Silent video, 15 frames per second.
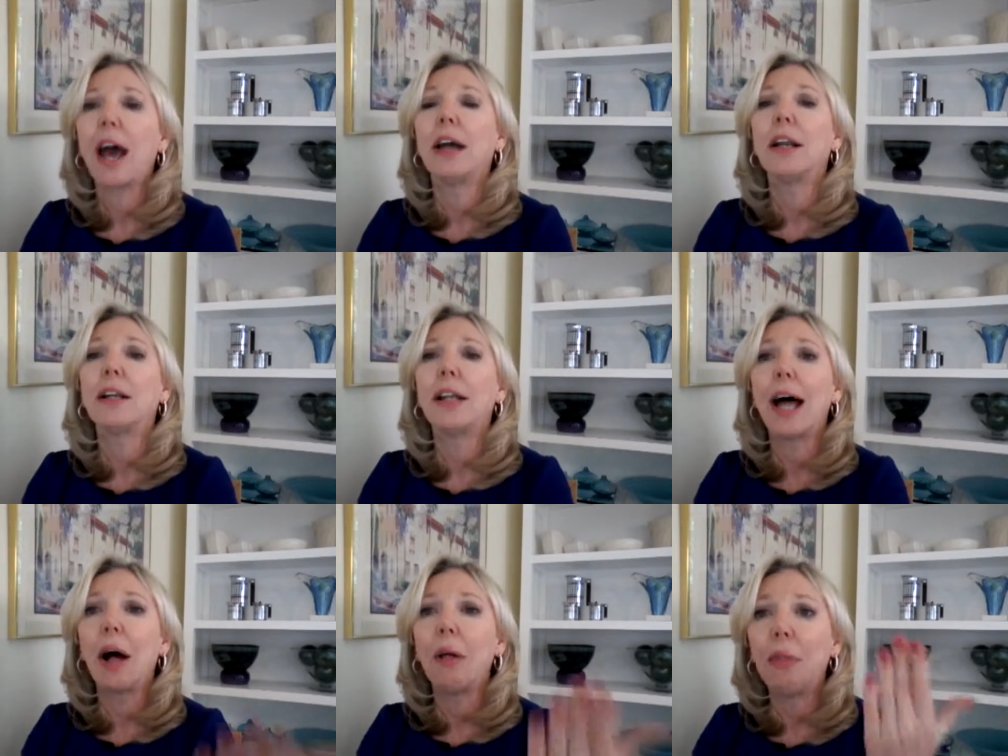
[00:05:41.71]
and
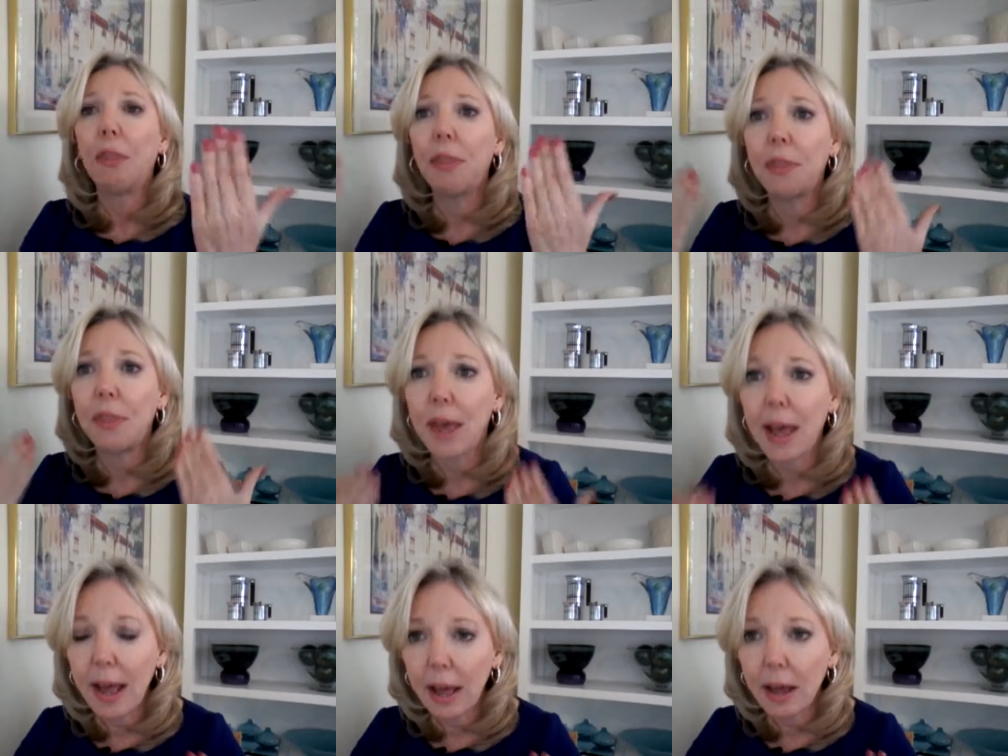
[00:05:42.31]
allow
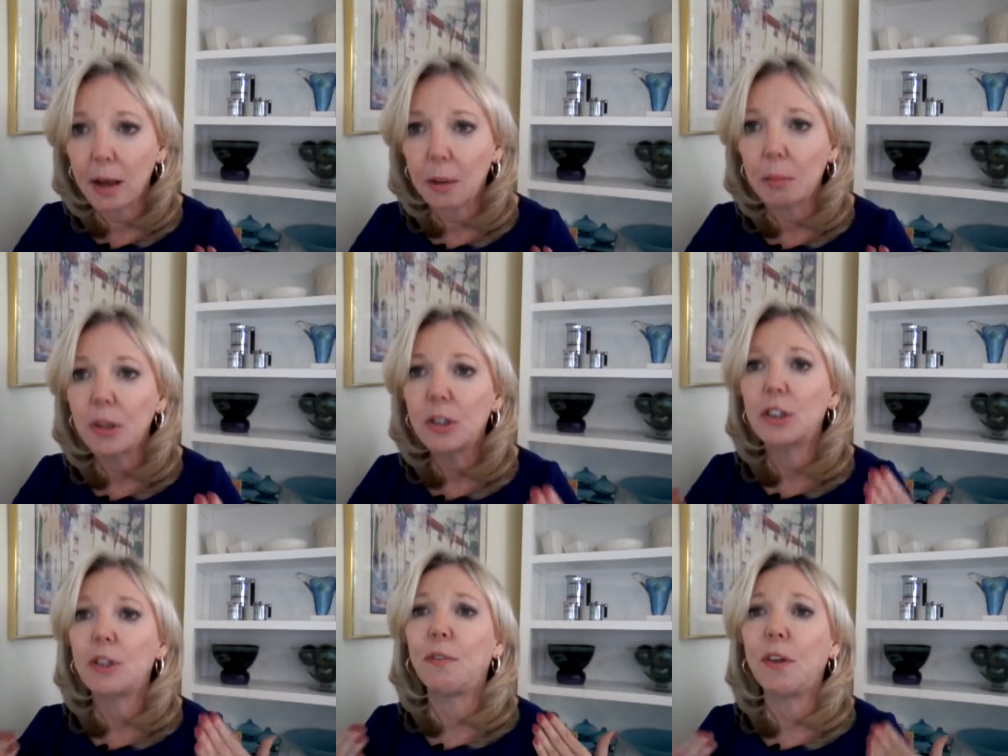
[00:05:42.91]
them
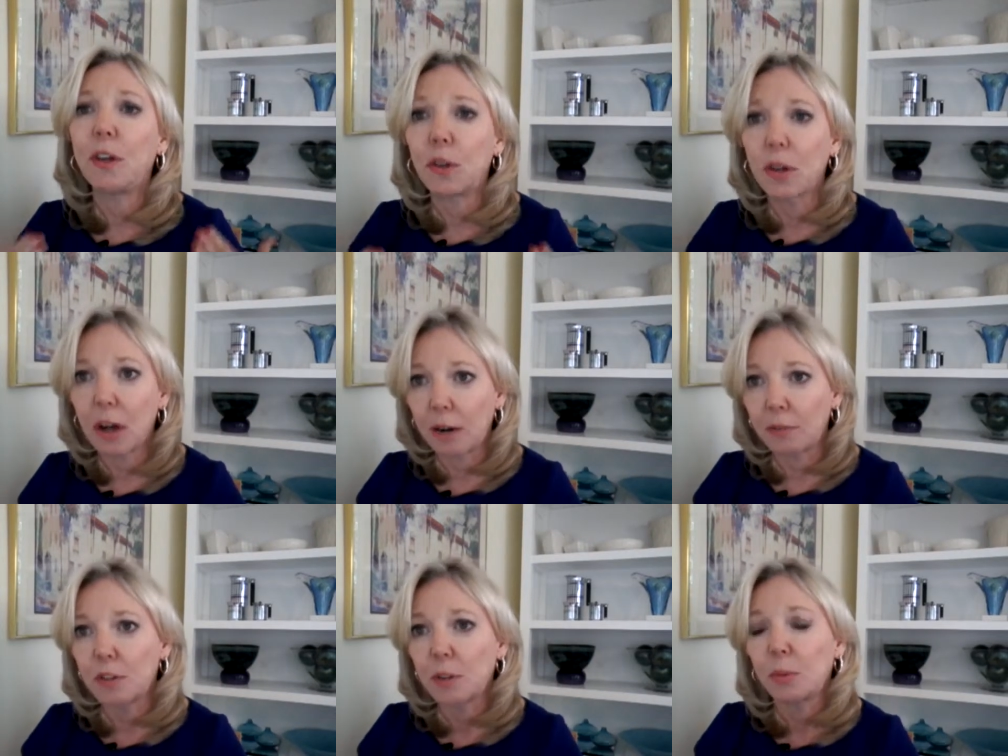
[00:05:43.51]
to feel
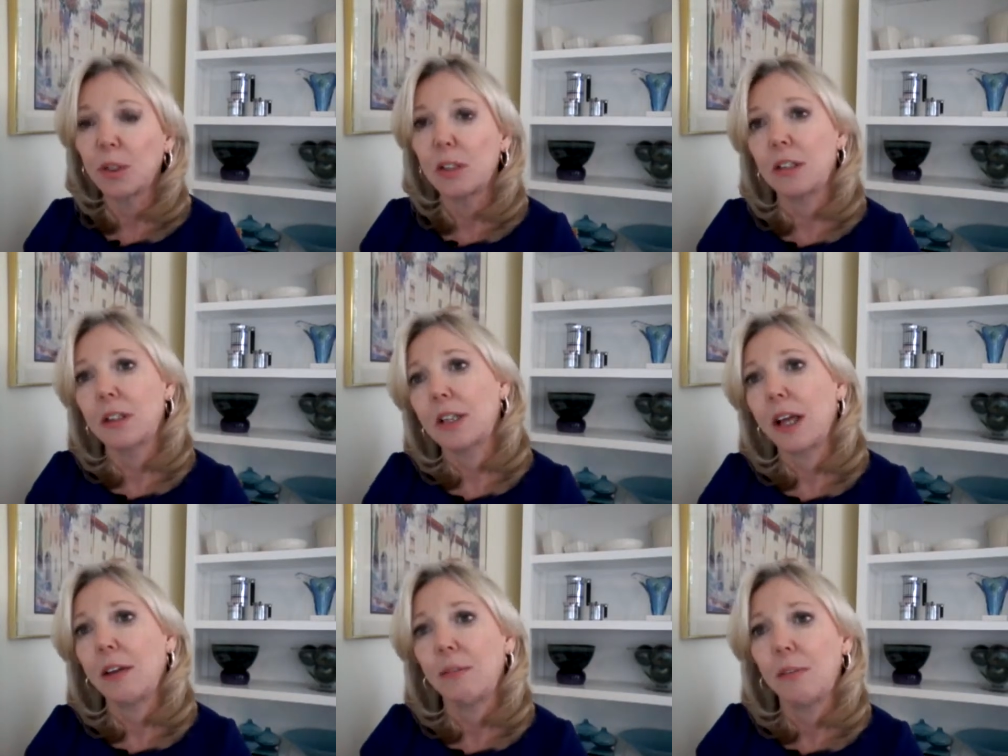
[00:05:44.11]
comfortable and
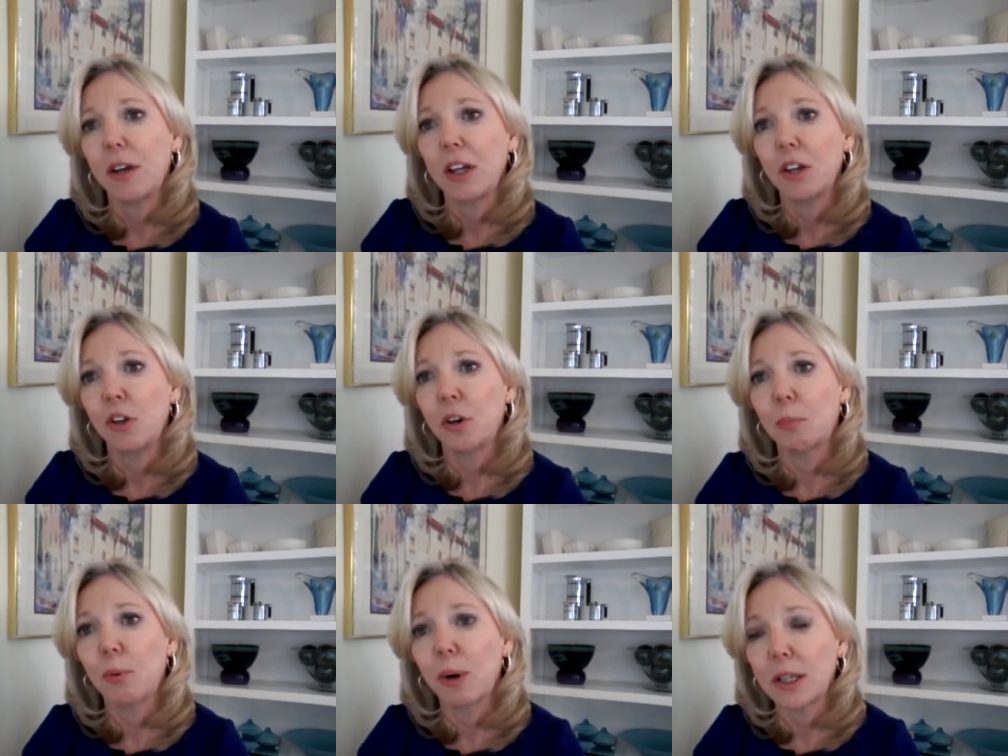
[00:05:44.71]
safe in
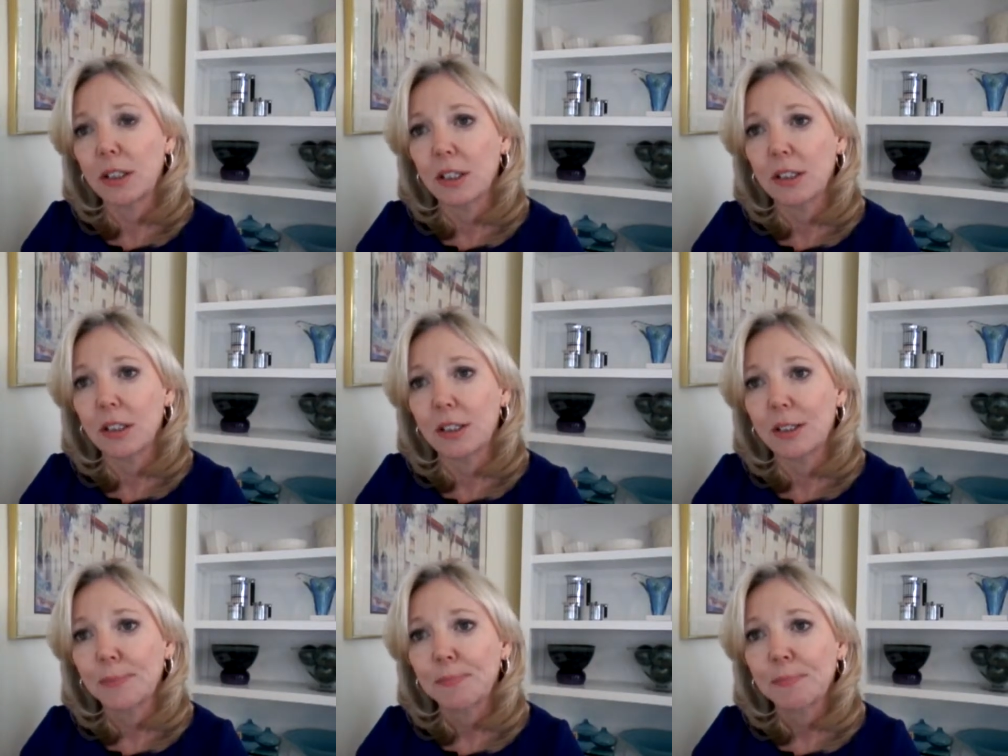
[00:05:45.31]
your
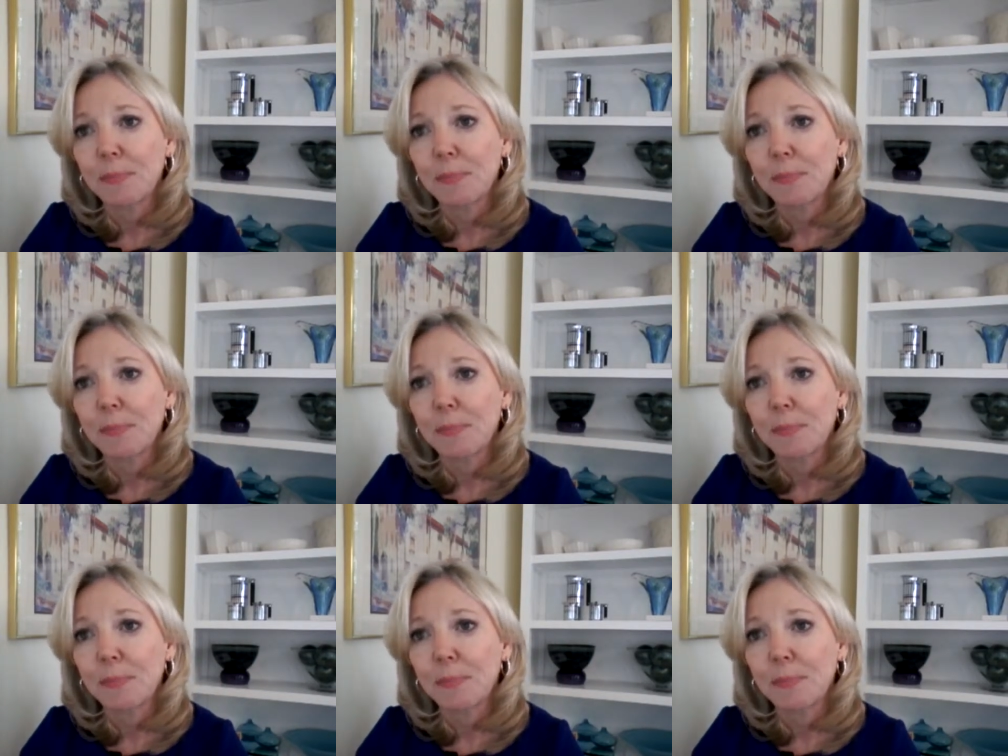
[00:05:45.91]
presence.